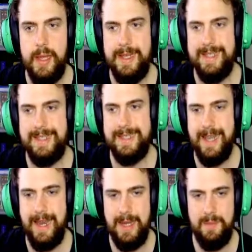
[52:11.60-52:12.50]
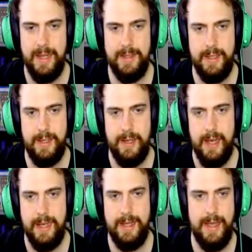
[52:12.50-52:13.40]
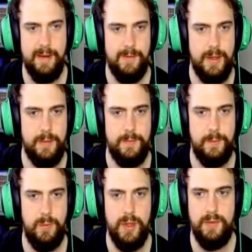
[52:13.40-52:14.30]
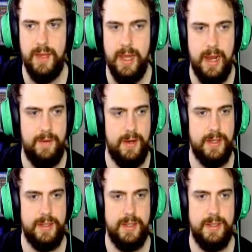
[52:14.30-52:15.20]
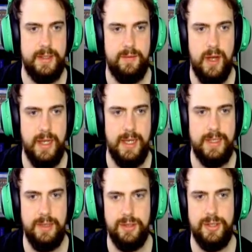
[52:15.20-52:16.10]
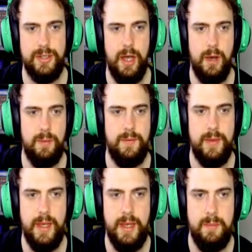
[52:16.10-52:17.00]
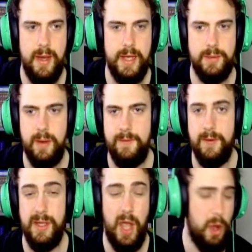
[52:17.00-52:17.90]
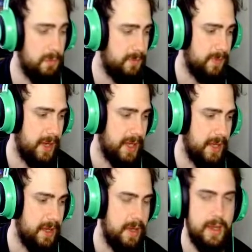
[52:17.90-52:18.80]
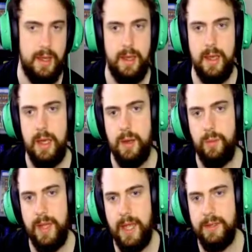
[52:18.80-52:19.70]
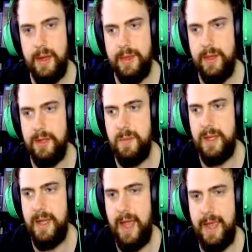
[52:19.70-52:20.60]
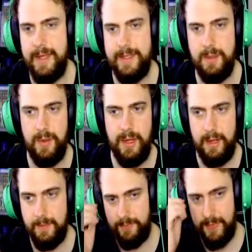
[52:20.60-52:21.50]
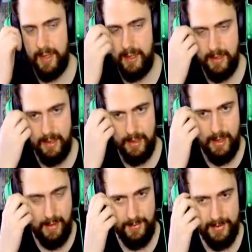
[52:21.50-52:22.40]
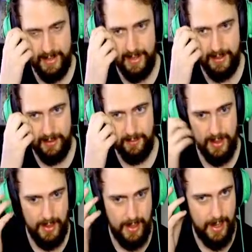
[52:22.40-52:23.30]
Slightly better. I can get rid of one of the Aleriosas. I've got a nice little start with the Pious Wafer, and hopefully we get into our third mana ASAP. Having said that, do we